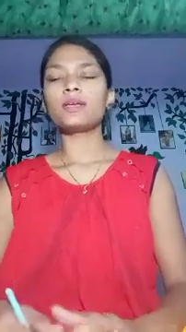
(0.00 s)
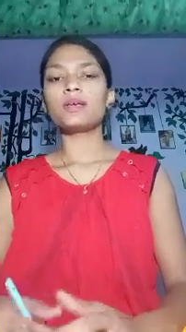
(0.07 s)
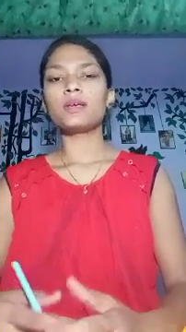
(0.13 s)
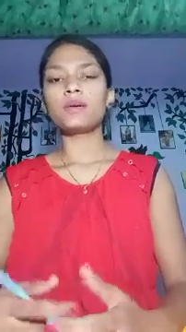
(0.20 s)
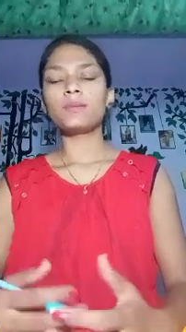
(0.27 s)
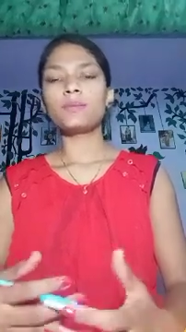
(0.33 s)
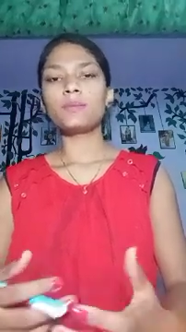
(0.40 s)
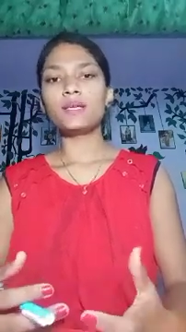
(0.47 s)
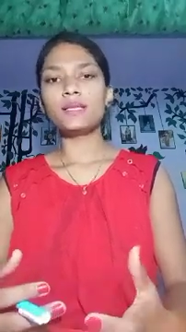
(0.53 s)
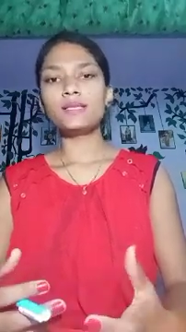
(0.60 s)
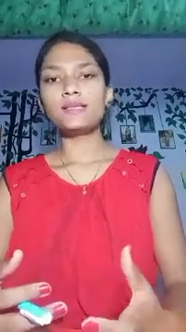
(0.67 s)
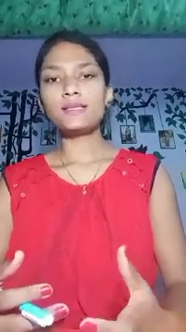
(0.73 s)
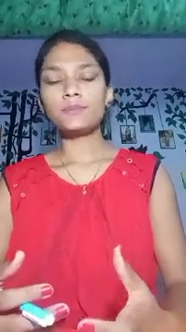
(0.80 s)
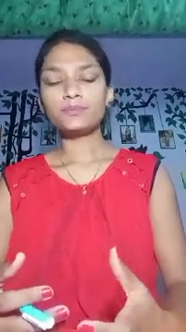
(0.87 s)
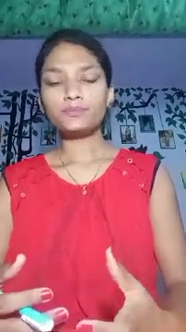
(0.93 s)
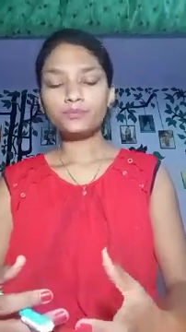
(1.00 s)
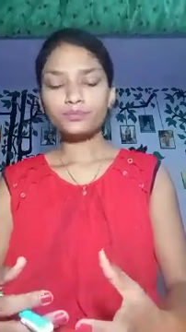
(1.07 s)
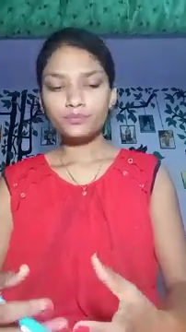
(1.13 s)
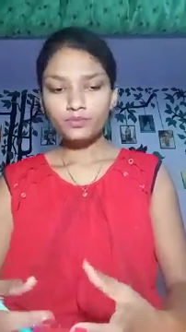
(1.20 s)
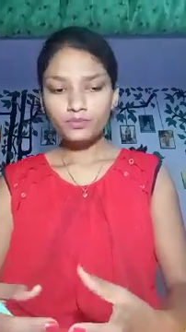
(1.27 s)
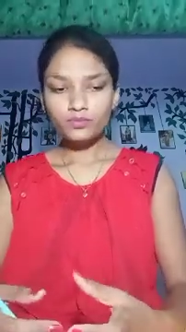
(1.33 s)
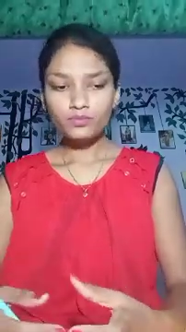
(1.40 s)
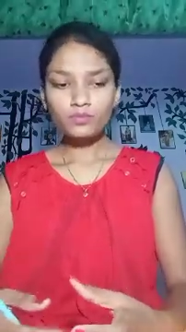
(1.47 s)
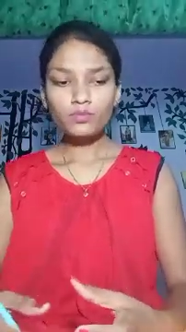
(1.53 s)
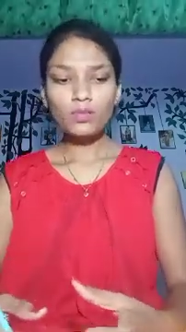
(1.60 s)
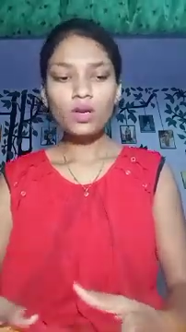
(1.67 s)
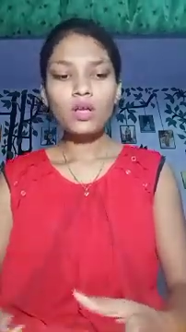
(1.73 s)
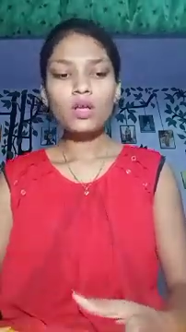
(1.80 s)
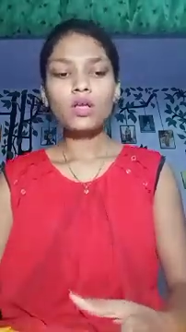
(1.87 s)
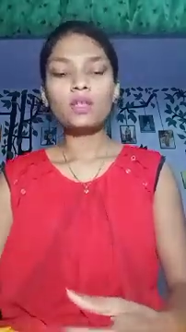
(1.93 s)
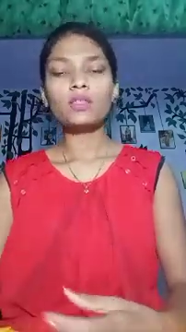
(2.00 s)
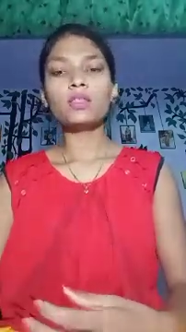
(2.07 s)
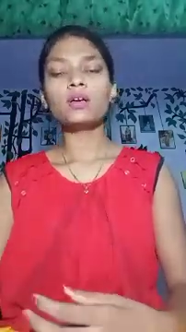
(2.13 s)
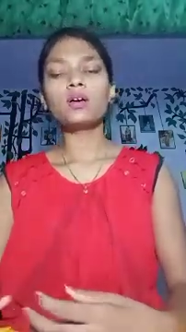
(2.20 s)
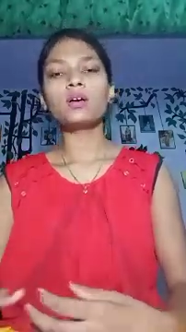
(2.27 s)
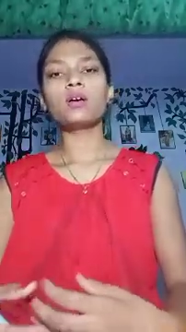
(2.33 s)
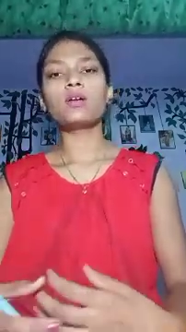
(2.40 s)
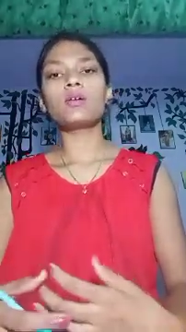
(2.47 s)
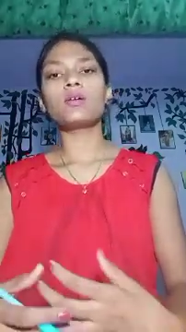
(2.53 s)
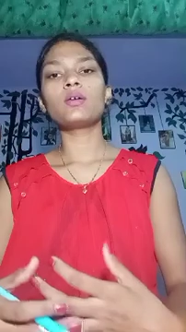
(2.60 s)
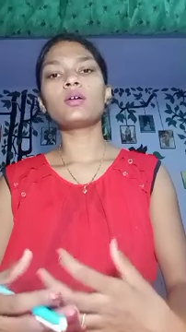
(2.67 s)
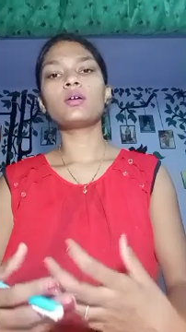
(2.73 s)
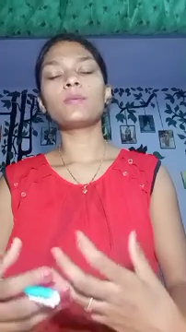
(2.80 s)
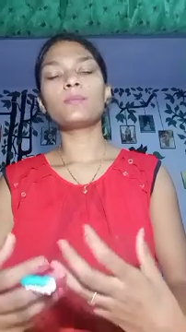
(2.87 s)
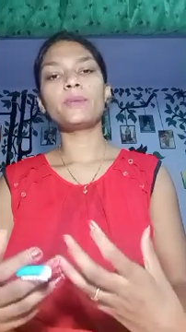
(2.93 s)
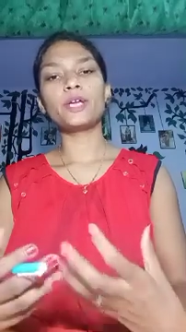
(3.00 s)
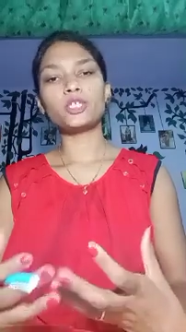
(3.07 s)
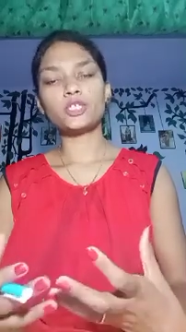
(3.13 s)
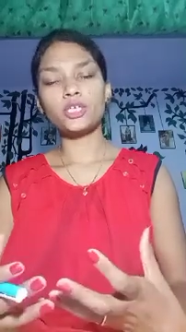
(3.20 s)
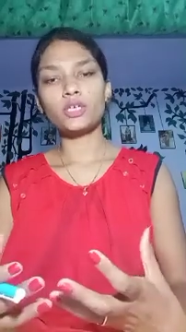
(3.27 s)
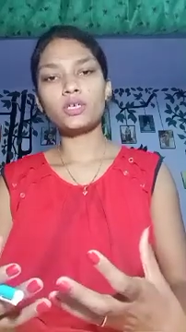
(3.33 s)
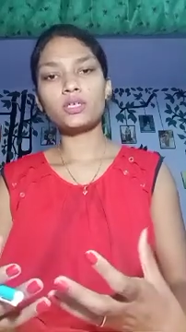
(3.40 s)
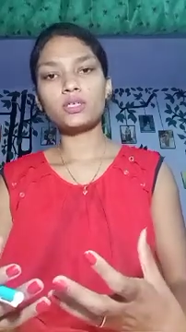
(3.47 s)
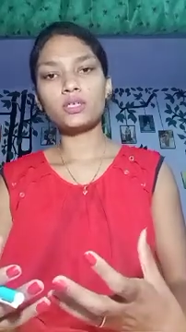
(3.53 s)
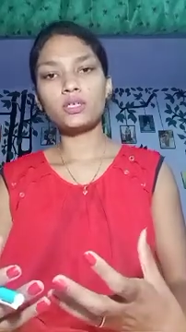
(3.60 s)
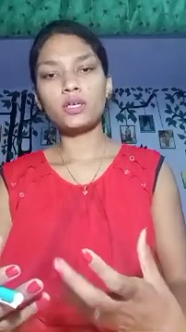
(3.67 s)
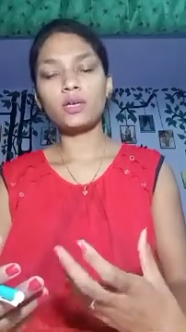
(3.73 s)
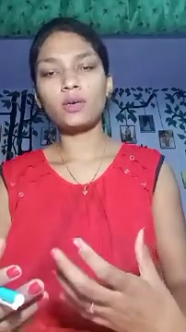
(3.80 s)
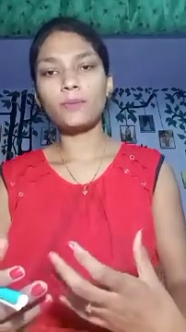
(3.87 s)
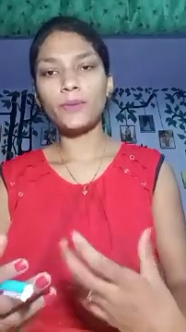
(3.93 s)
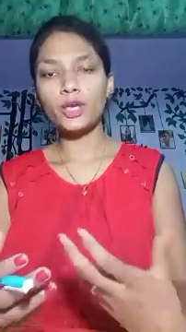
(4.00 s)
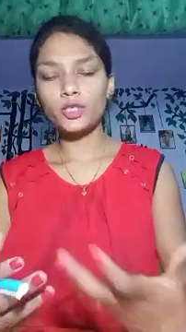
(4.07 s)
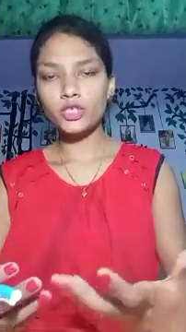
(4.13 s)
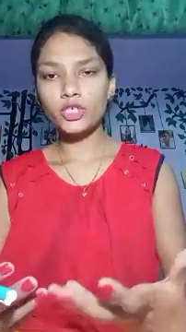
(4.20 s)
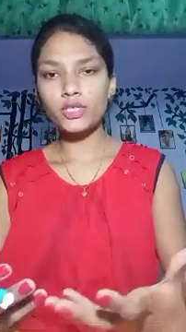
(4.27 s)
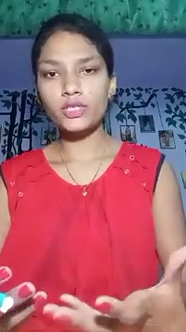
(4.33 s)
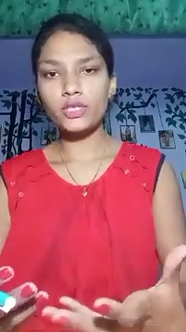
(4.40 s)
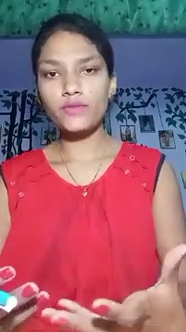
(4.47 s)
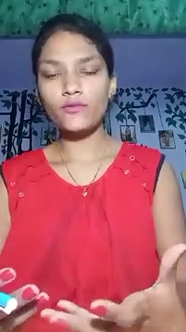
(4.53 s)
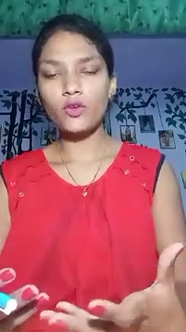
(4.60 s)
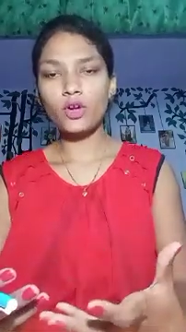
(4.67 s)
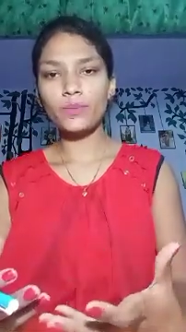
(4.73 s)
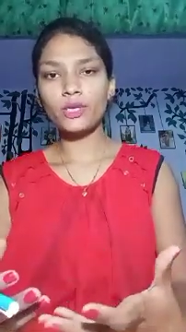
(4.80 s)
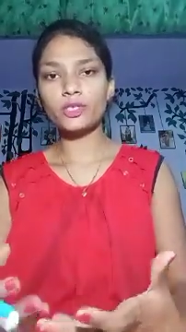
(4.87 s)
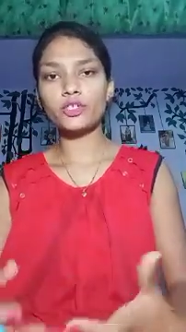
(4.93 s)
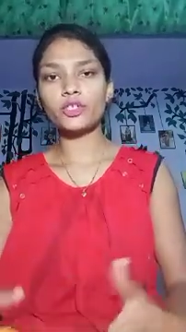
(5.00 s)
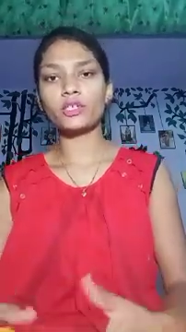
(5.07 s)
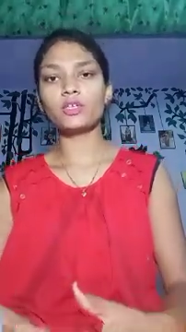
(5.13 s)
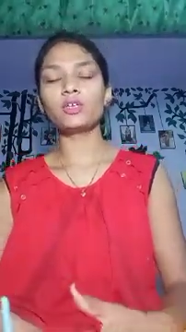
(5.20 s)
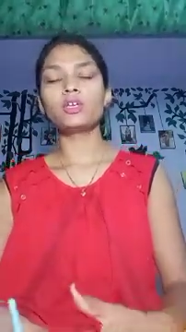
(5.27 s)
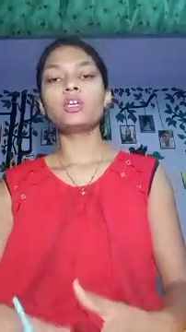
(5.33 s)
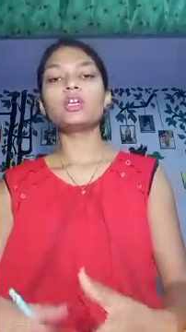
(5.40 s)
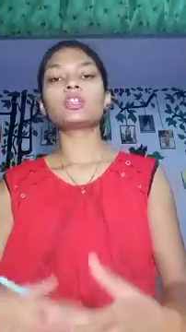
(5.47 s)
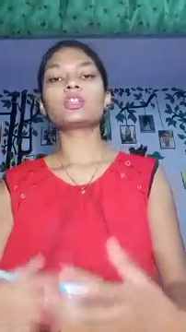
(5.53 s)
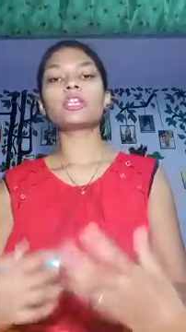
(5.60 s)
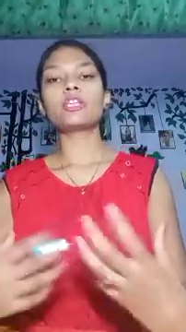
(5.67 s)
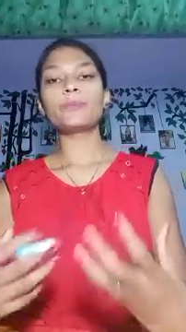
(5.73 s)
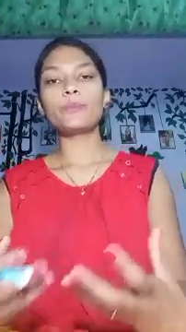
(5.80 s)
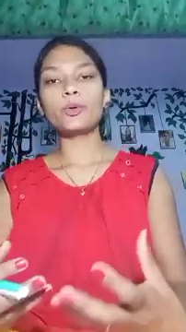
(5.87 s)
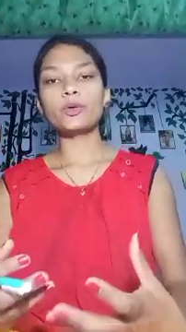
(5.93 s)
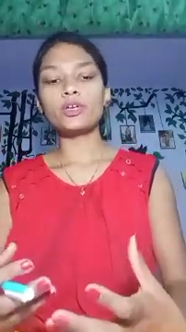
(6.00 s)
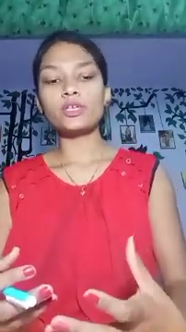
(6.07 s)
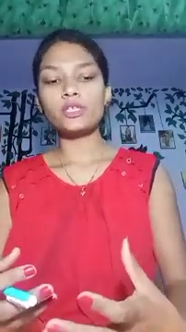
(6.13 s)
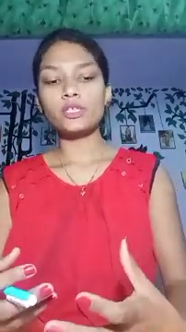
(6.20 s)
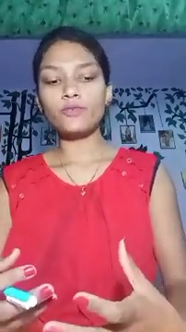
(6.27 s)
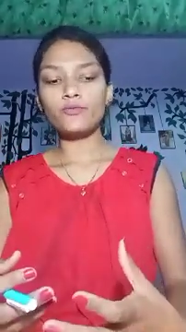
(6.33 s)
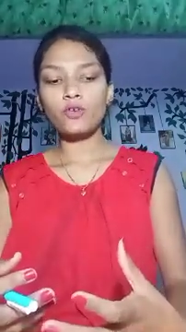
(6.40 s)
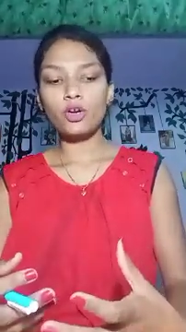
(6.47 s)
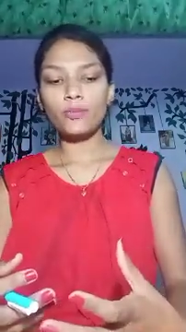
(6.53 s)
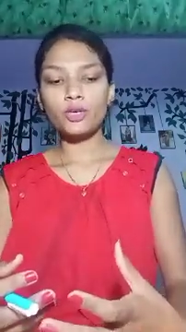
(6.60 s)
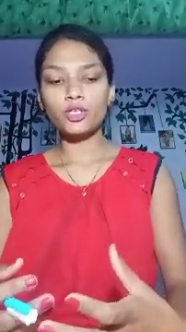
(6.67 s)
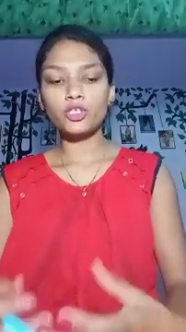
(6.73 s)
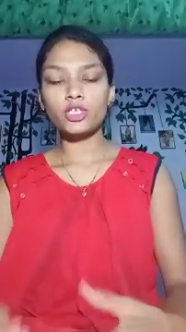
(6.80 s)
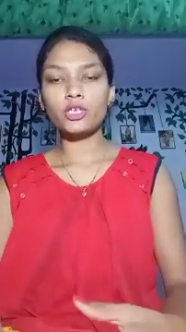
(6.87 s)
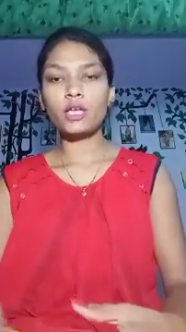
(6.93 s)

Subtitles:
Means the patient's information, the reporter's information.